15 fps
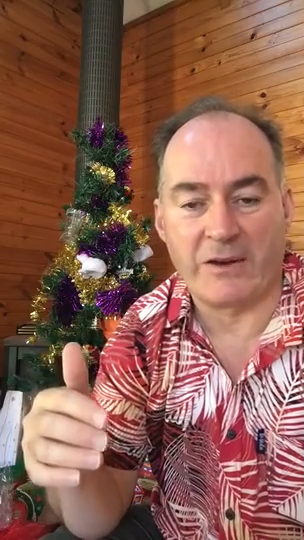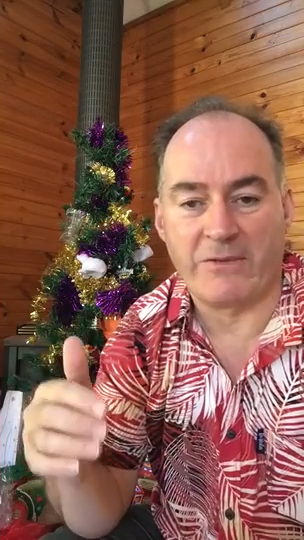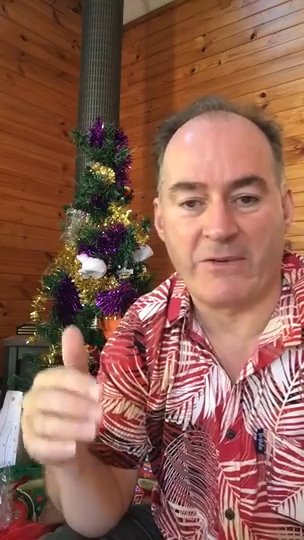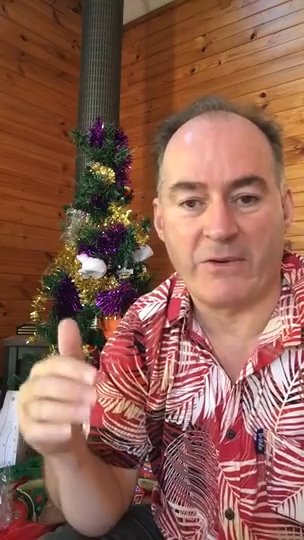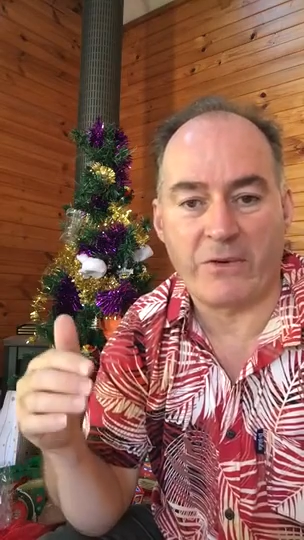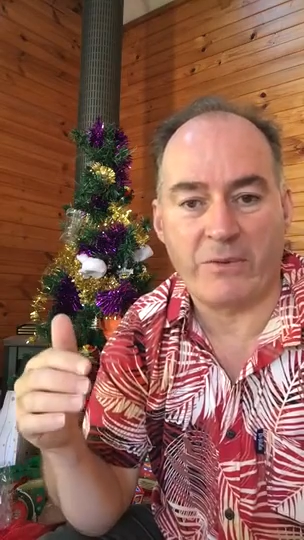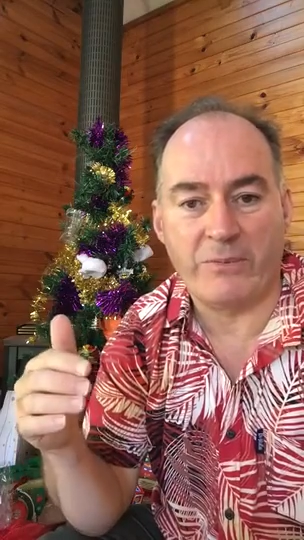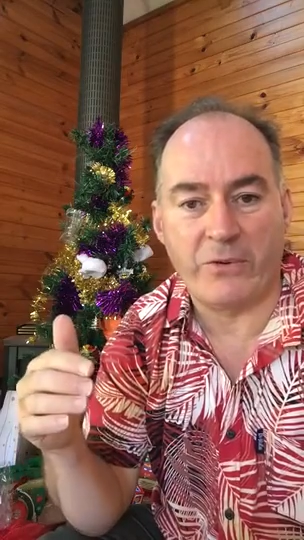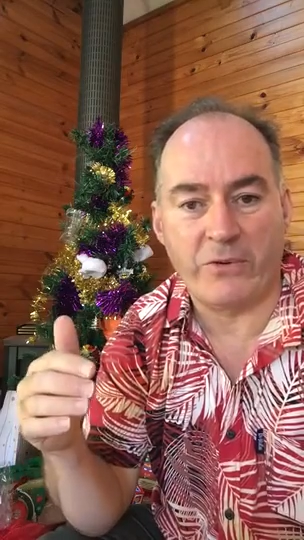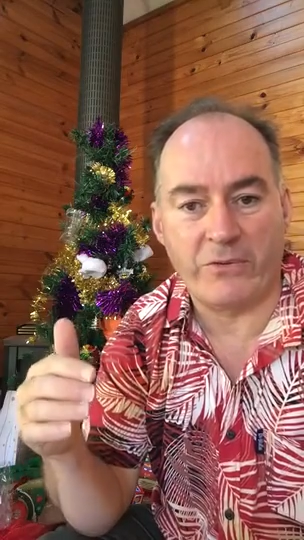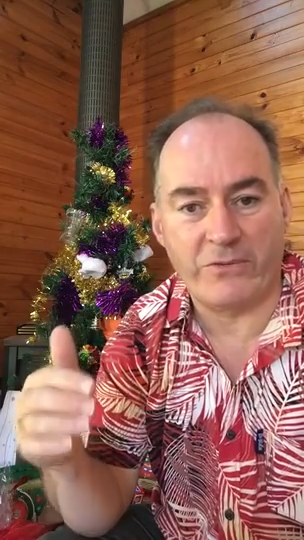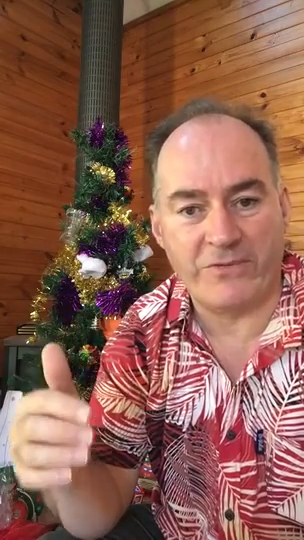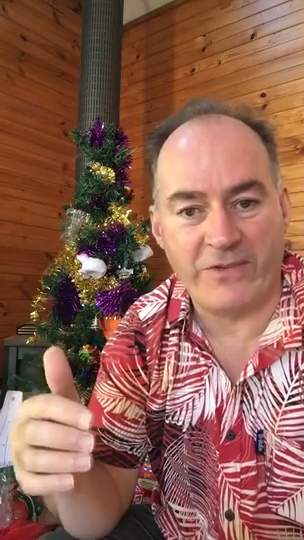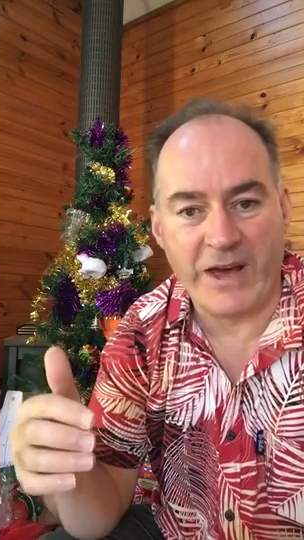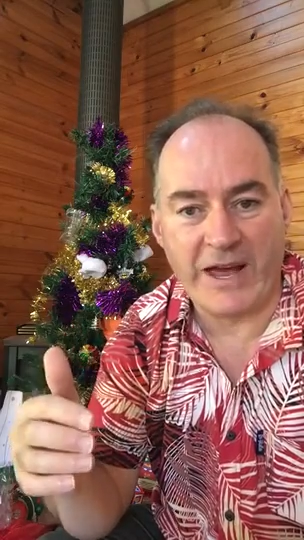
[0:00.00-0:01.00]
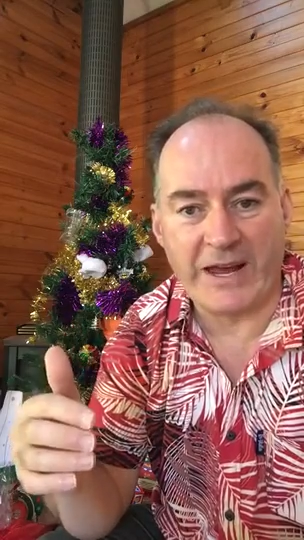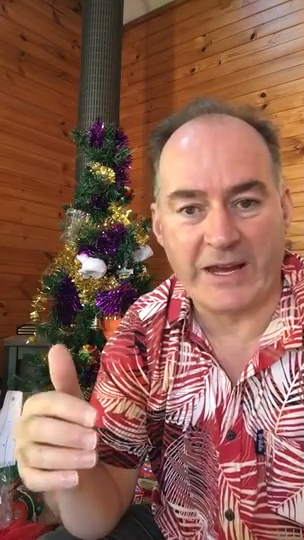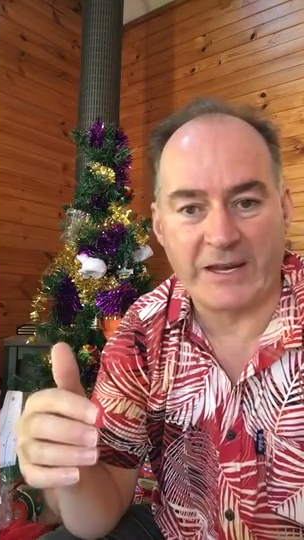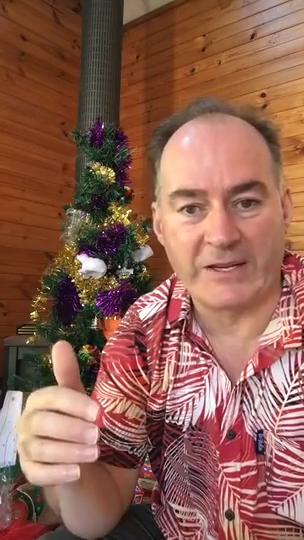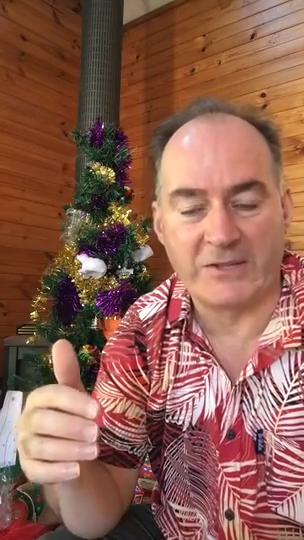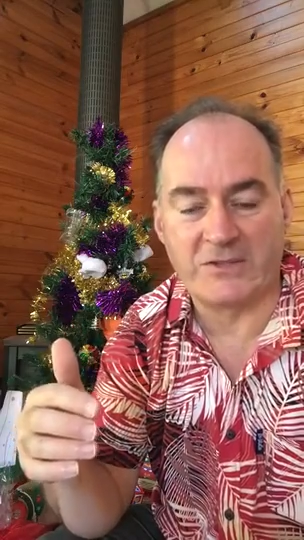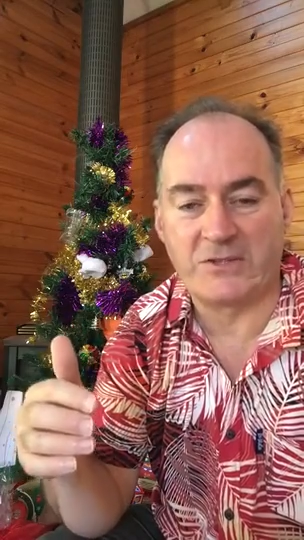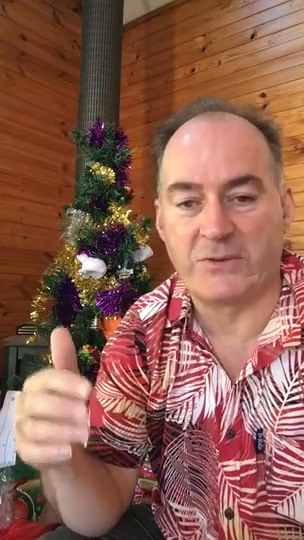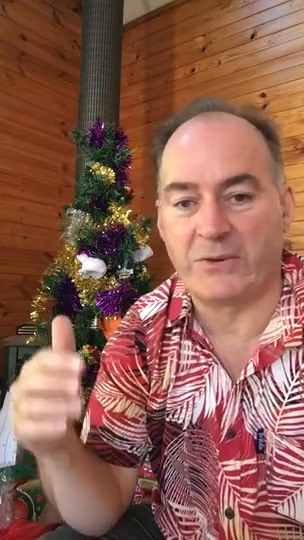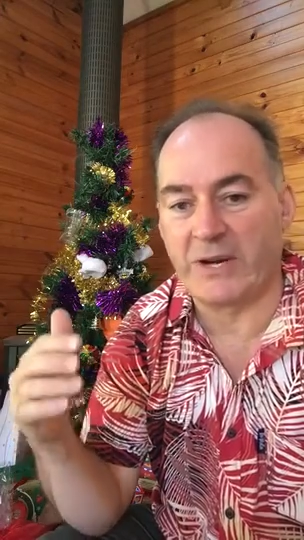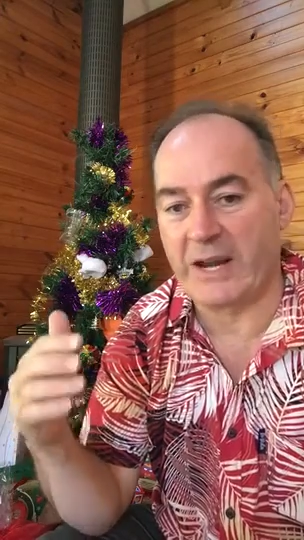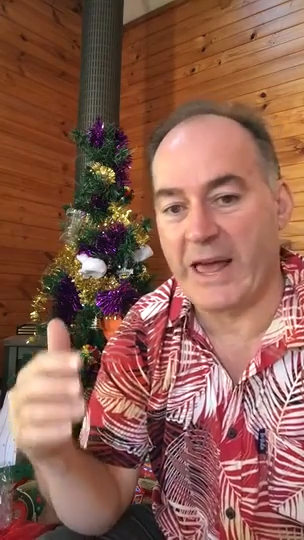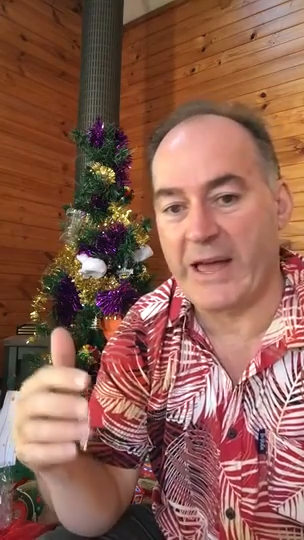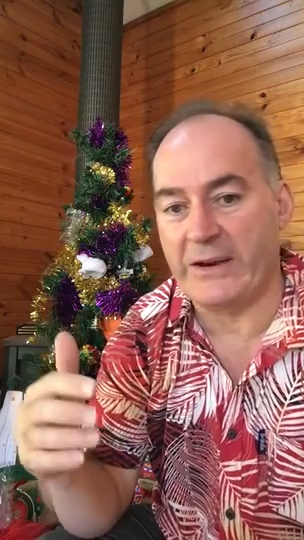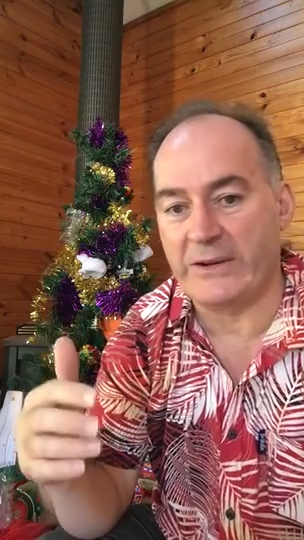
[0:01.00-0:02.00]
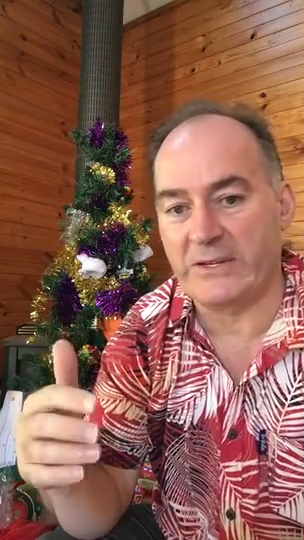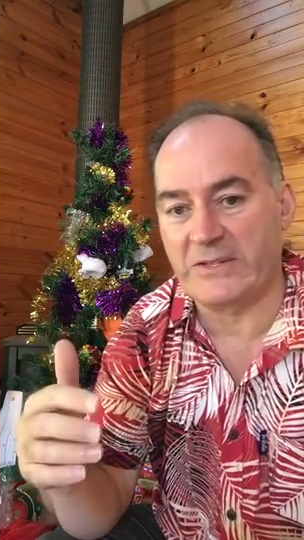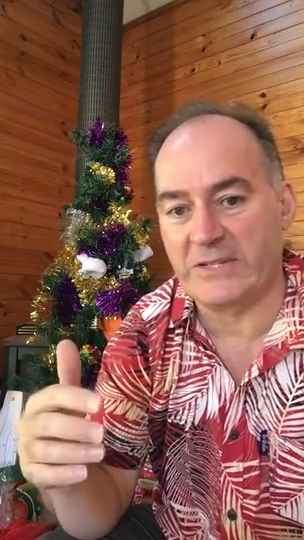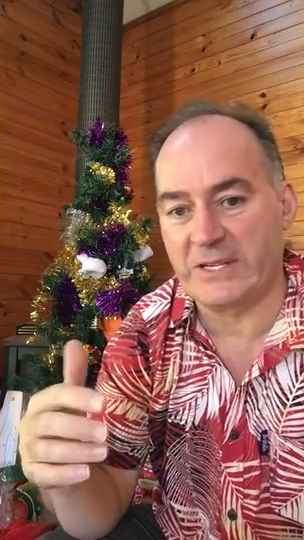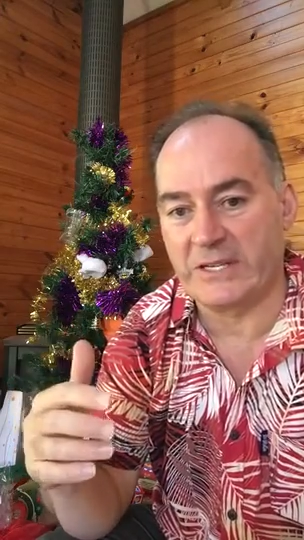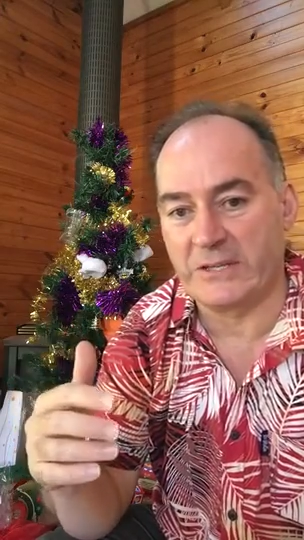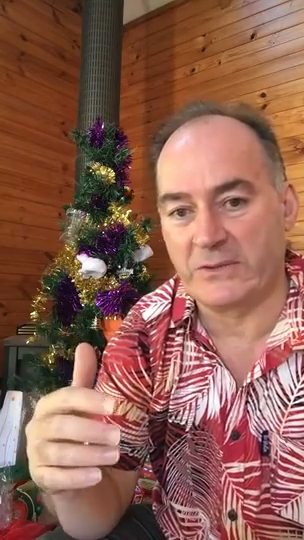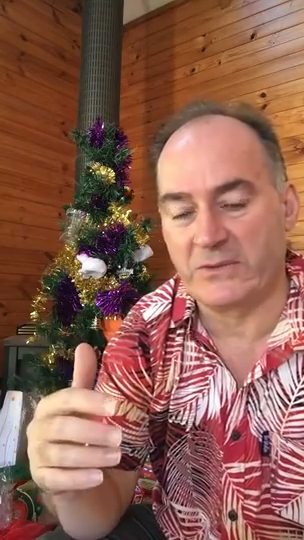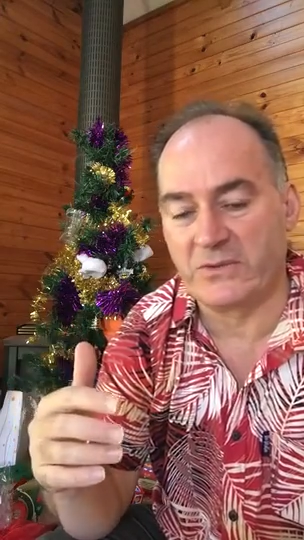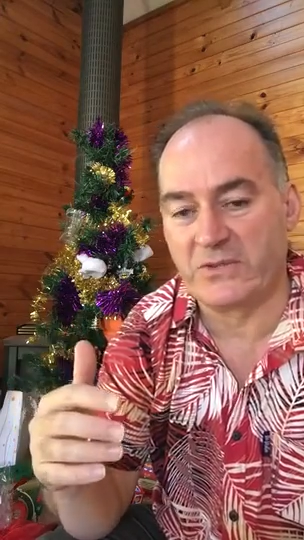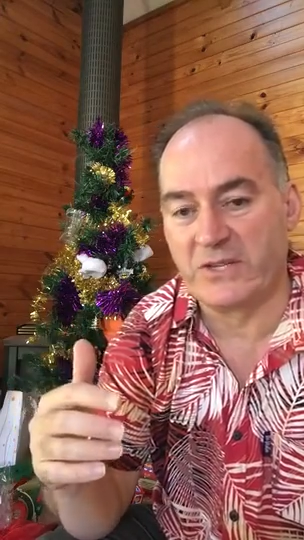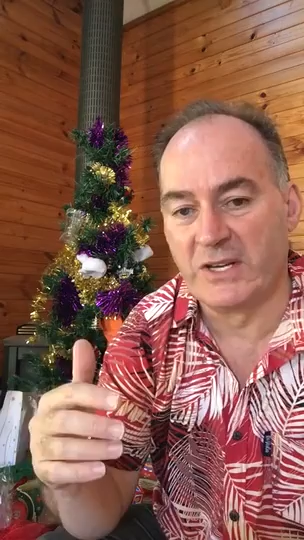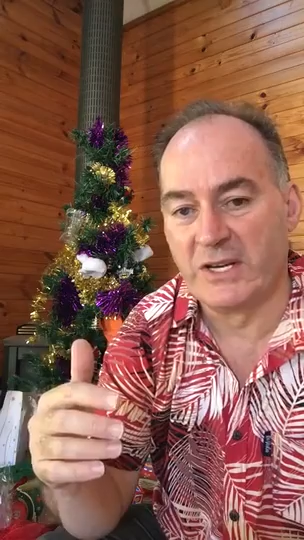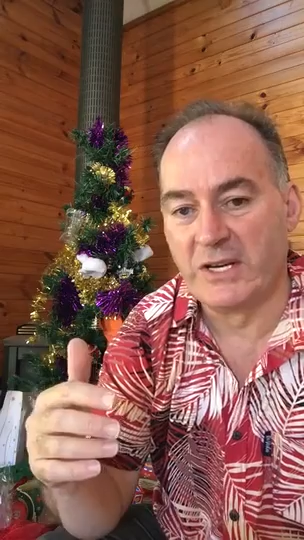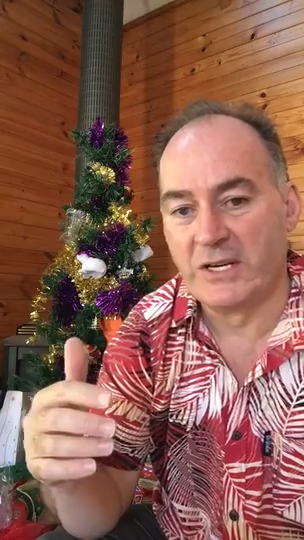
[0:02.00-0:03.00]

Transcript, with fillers: a very important phase to allow ourselves